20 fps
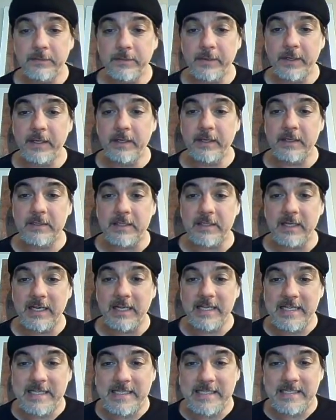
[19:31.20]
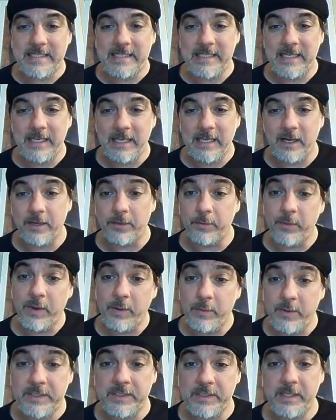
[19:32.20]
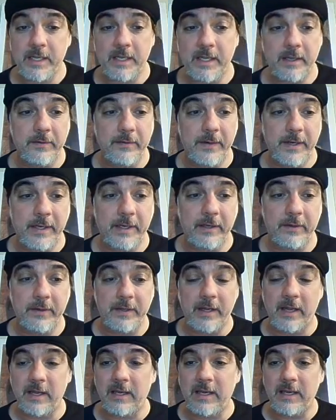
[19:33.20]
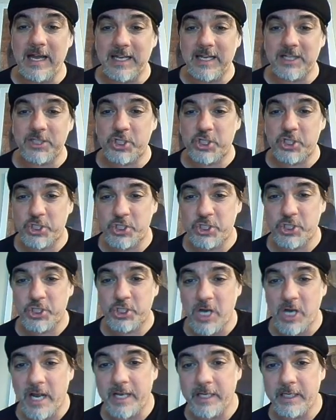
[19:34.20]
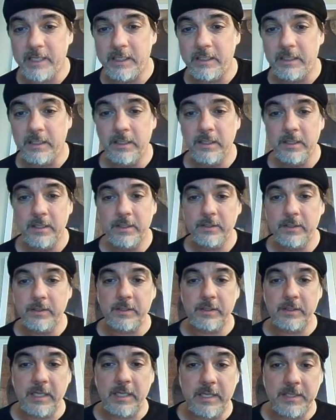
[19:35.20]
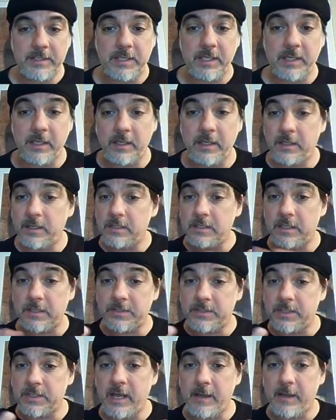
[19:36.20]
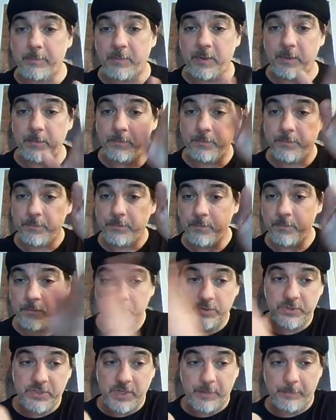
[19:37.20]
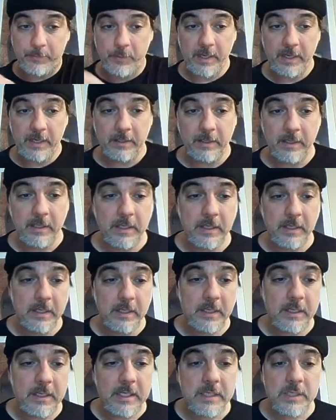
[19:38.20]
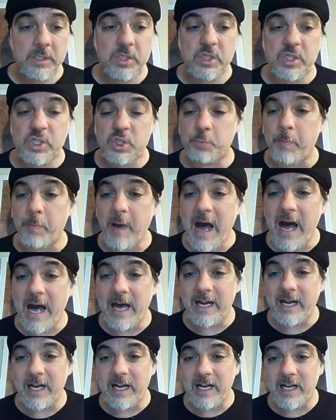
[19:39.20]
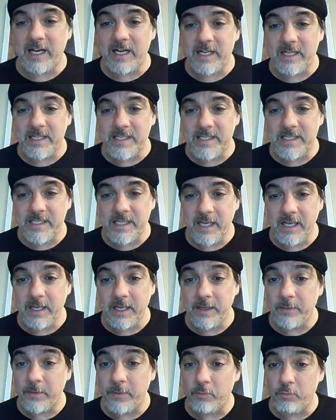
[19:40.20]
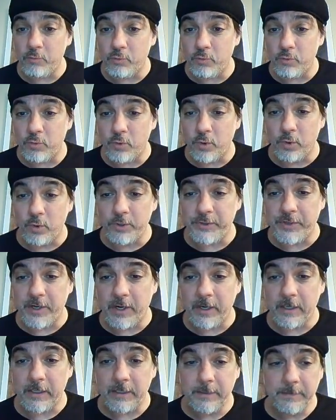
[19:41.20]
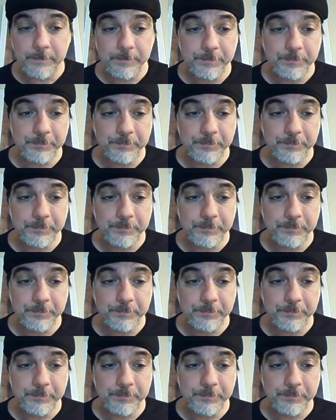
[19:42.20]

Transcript: right? It's not Ischia the way we say it, right? Not lasciai. The hissing doesn't happen. You separate. Sparse, rolled R.